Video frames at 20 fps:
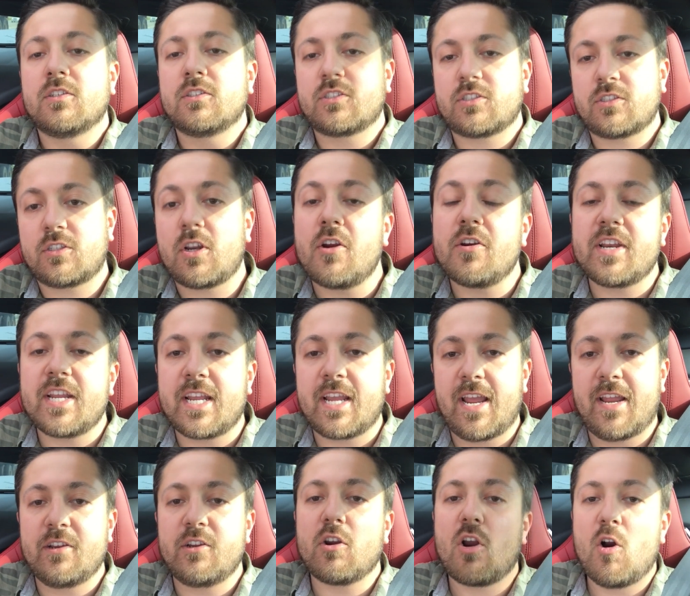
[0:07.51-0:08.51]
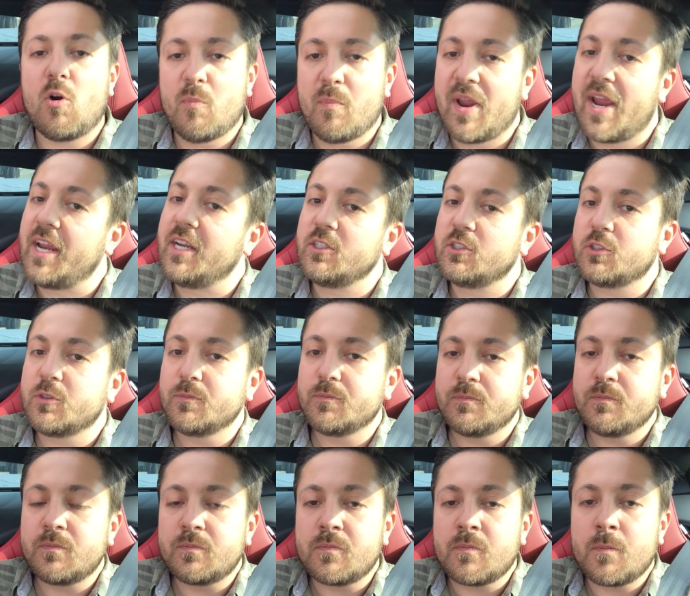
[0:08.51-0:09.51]
starting at your
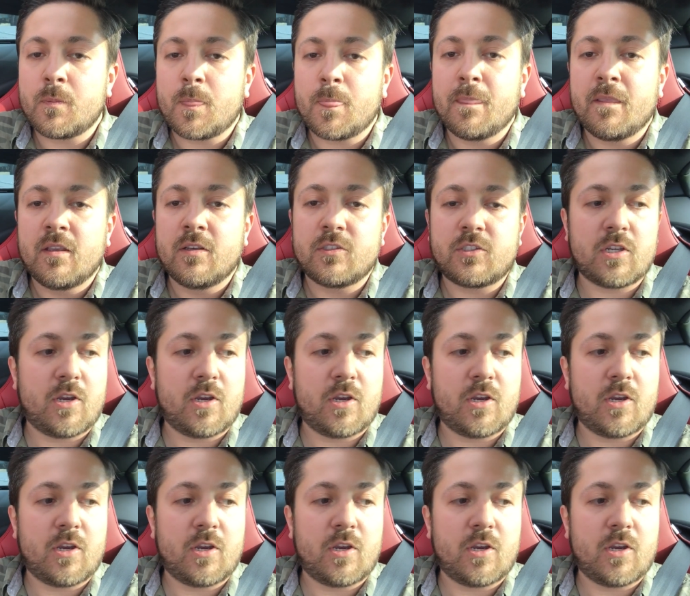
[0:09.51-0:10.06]
homepage.